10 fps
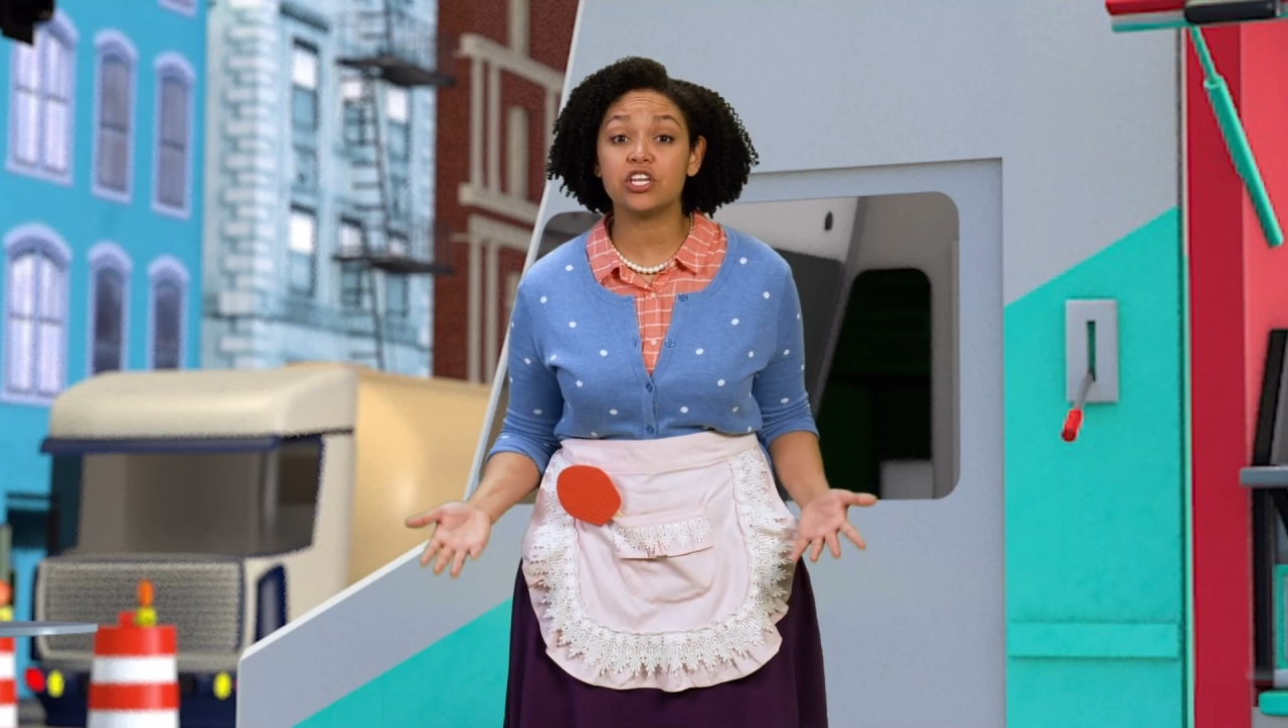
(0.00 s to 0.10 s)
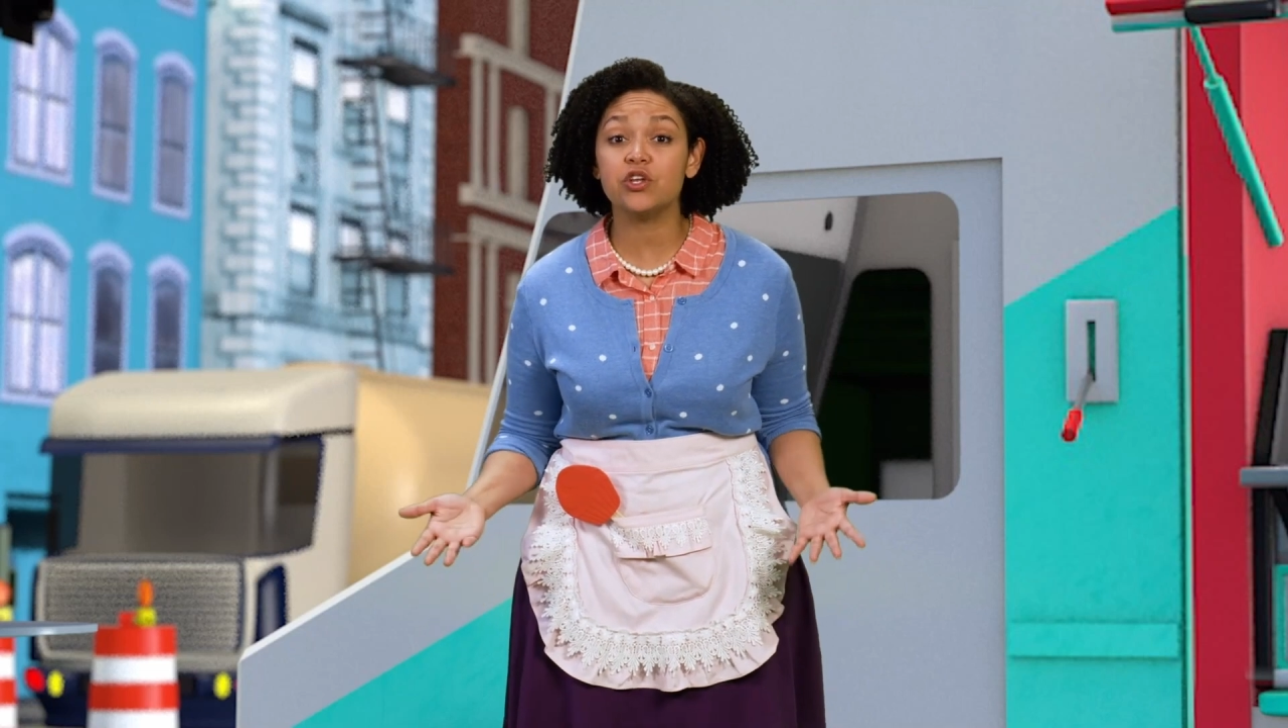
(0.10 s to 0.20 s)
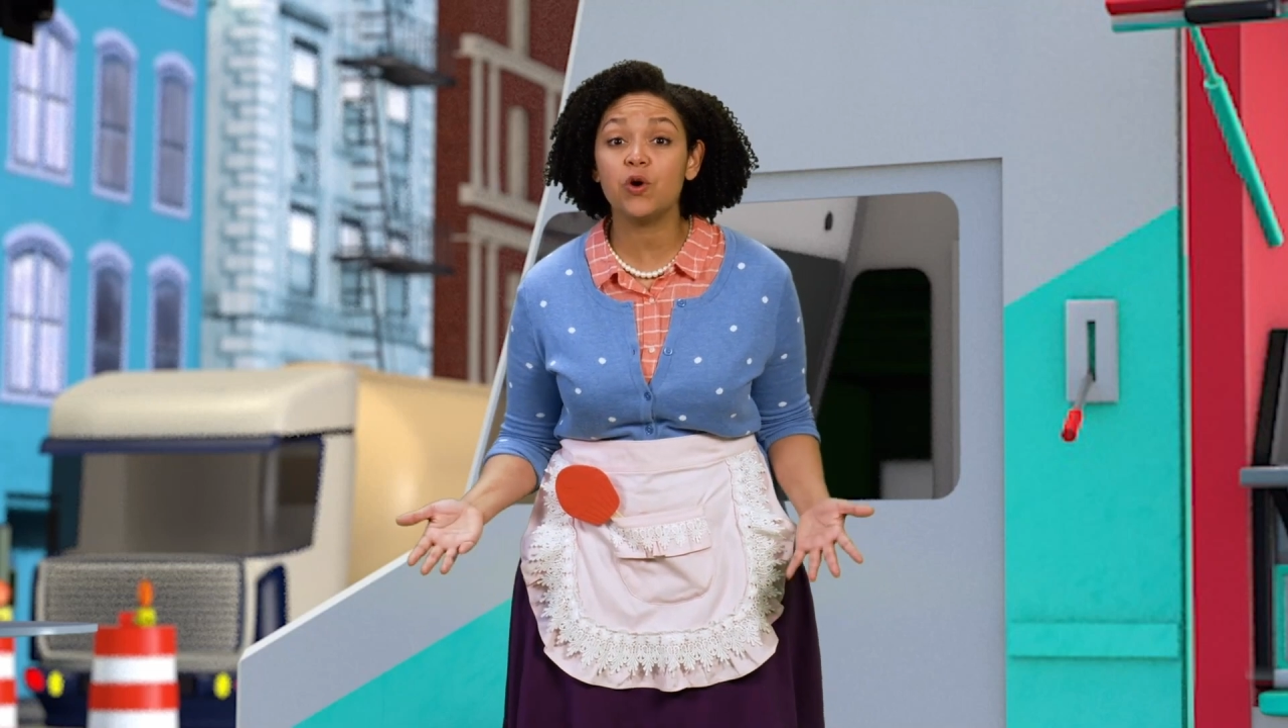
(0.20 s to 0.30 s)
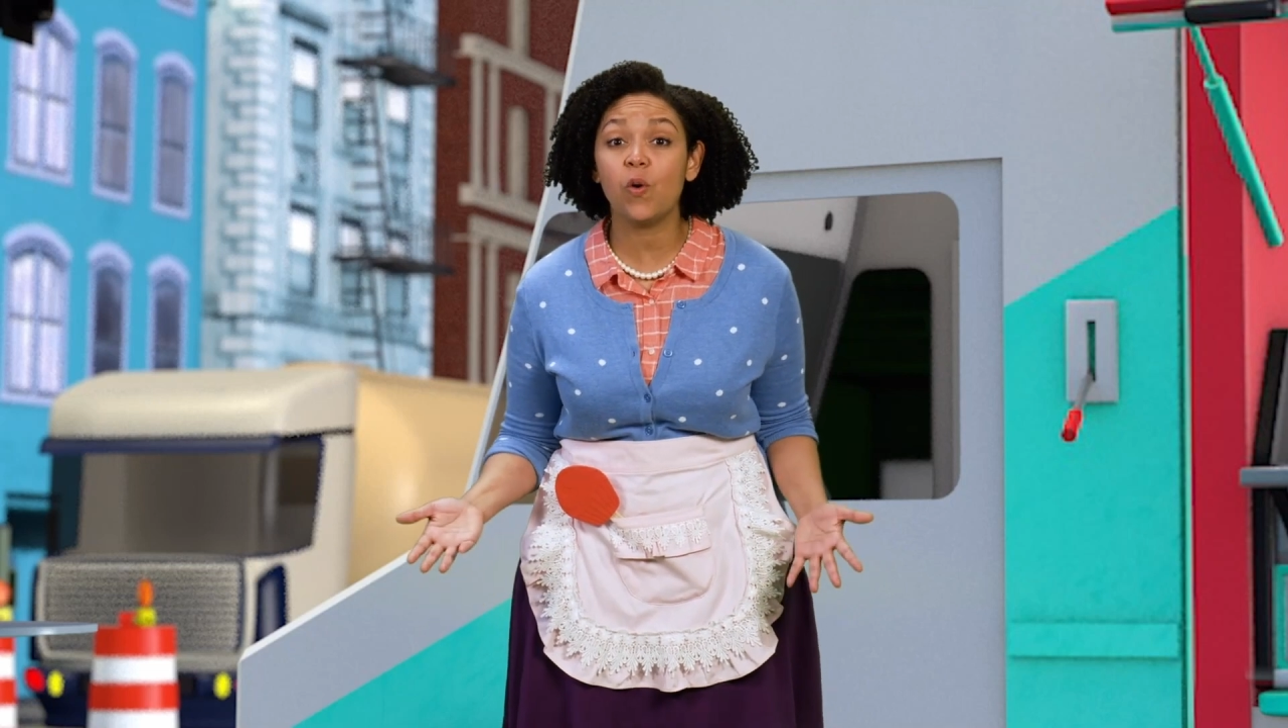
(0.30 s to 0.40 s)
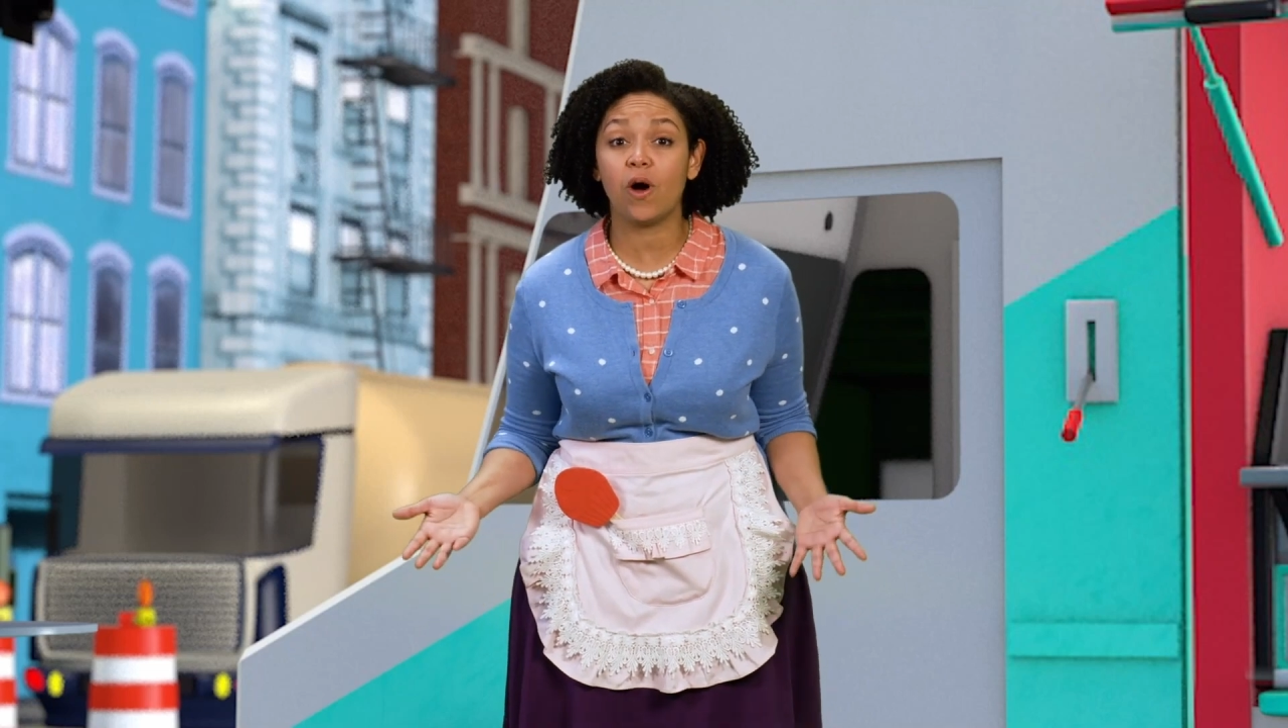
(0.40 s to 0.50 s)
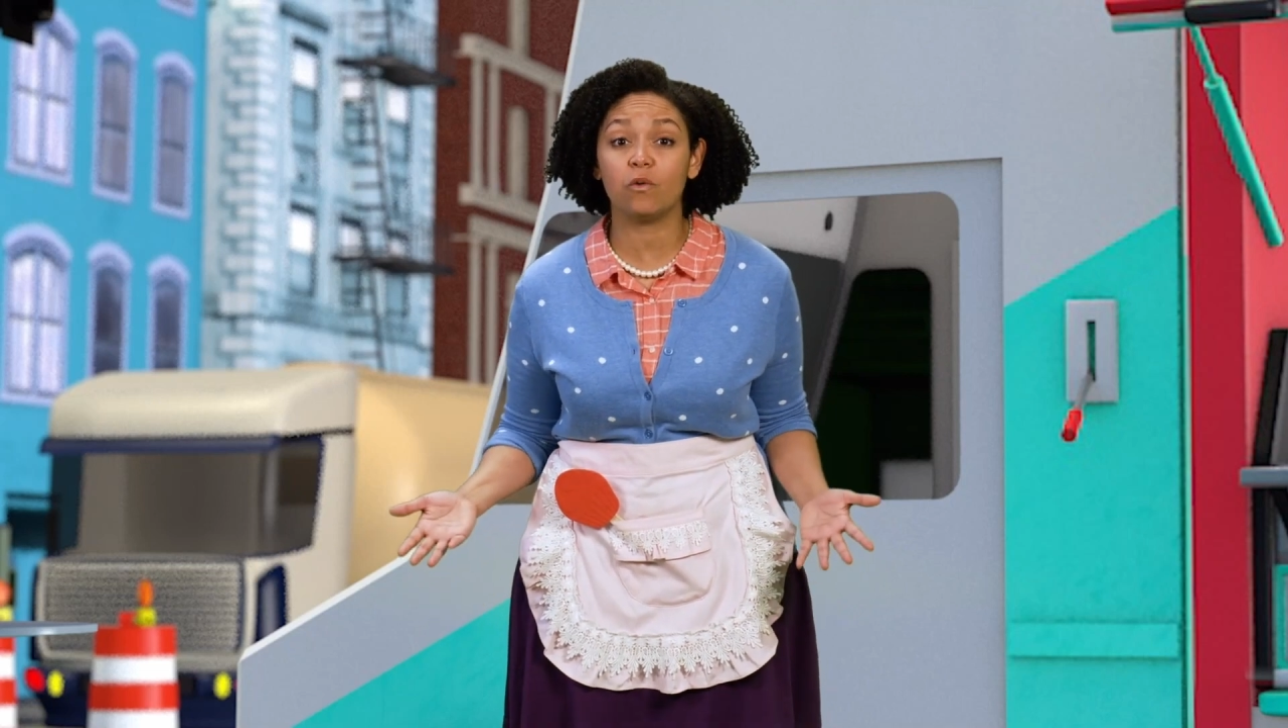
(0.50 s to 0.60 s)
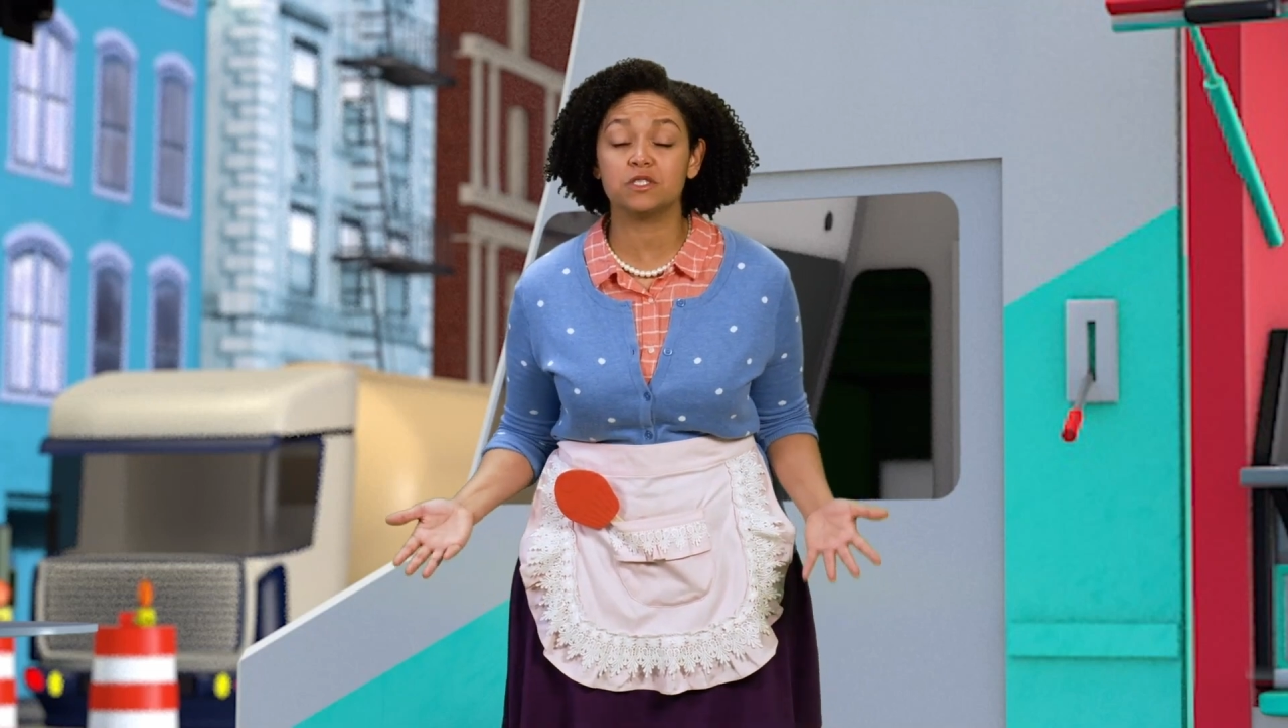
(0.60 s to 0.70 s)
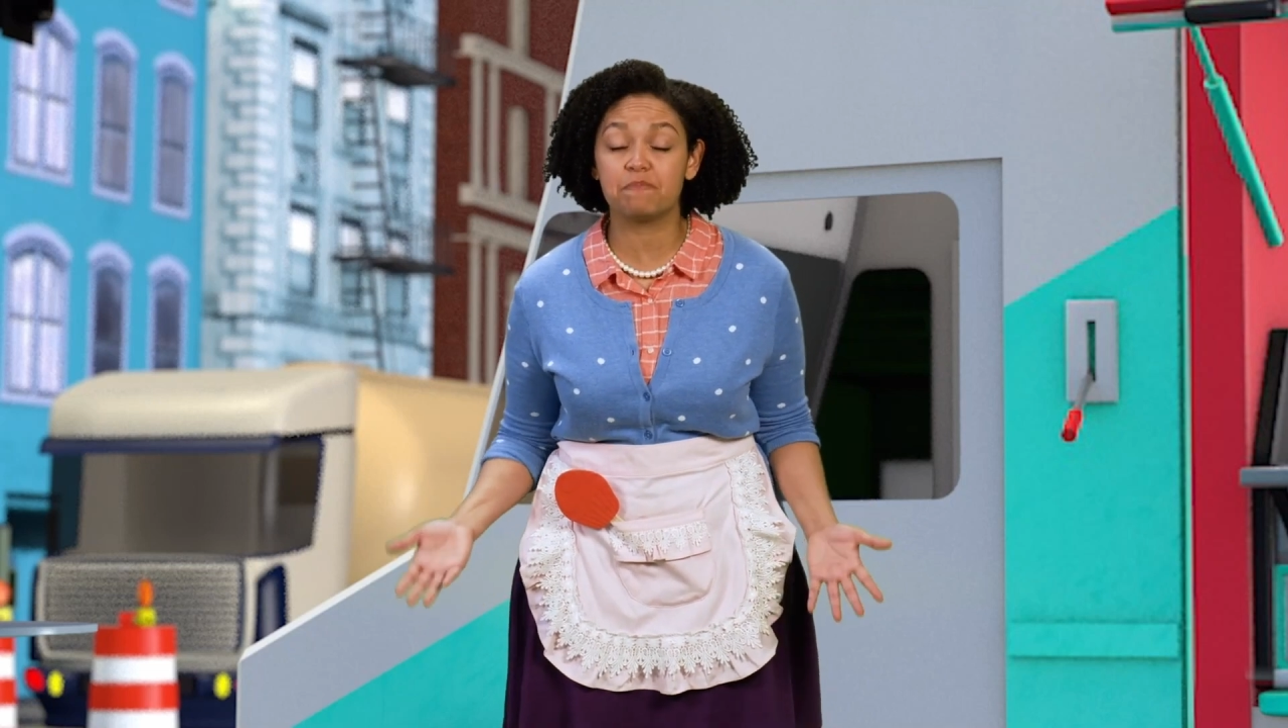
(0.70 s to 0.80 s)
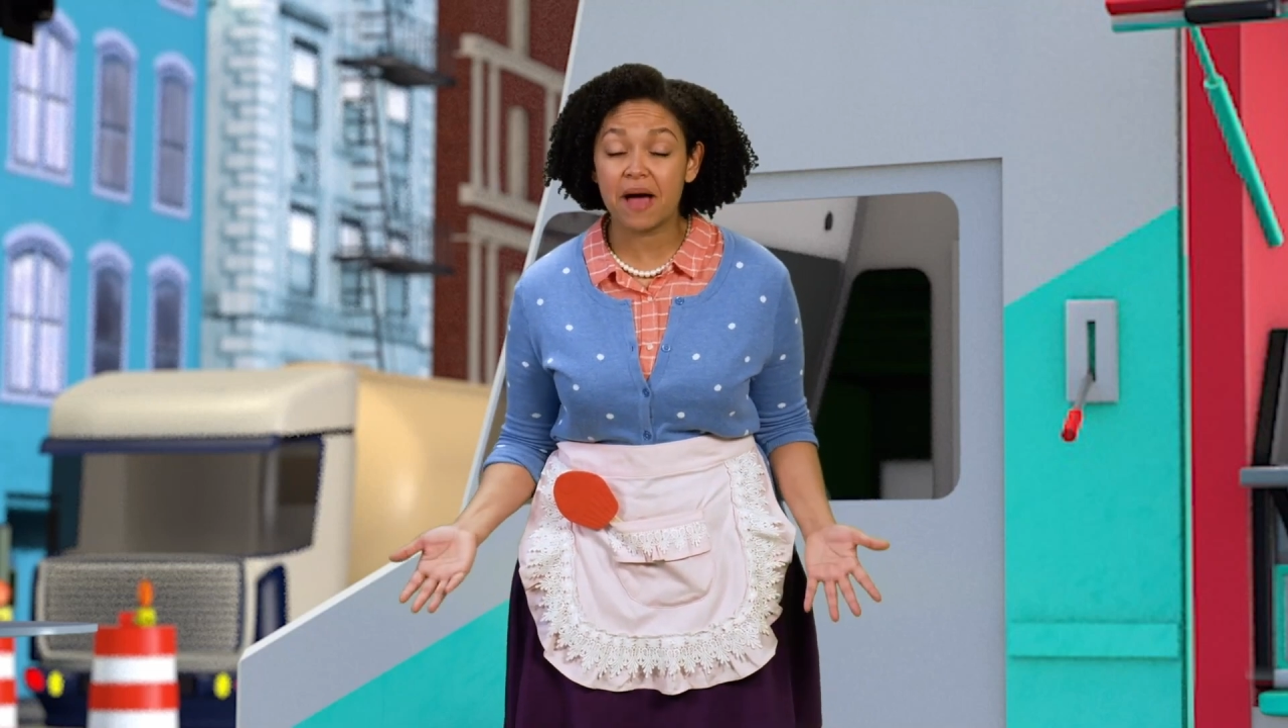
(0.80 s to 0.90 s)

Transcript: and knew what was